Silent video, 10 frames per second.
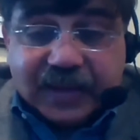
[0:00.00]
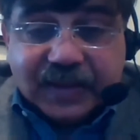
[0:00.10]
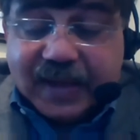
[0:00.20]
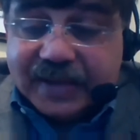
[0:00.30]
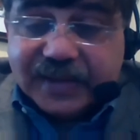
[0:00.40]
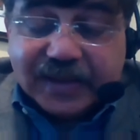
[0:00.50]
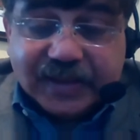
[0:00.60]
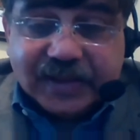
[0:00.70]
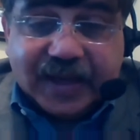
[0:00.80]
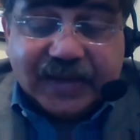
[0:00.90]
think the answer
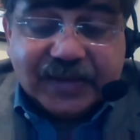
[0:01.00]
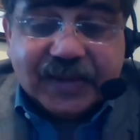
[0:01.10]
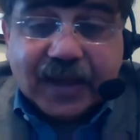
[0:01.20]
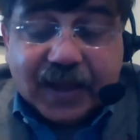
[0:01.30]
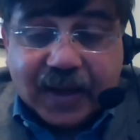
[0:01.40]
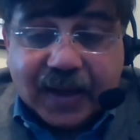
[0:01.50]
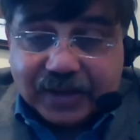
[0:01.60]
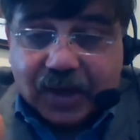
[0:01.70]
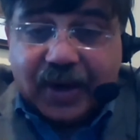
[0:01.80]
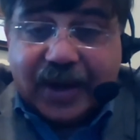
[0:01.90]
is yes, as
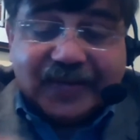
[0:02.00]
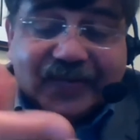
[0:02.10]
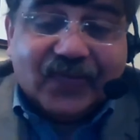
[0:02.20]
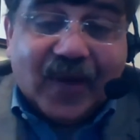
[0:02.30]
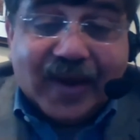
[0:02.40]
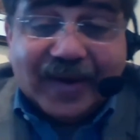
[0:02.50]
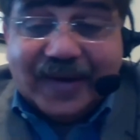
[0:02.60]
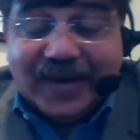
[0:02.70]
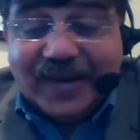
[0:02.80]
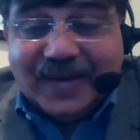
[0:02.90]
long as
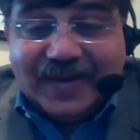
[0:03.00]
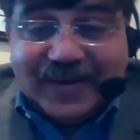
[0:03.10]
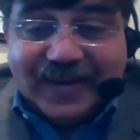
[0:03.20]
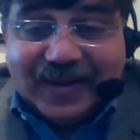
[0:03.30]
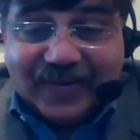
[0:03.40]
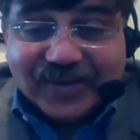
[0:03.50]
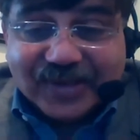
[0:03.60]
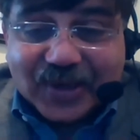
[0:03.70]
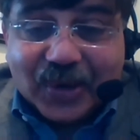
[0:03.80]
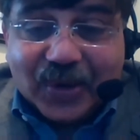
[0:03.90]
Valerie gives
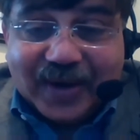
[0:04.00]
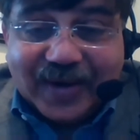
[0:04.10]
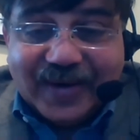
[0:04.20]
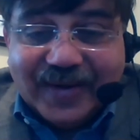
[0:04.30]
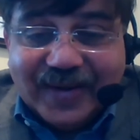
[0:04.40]
us a go ahead.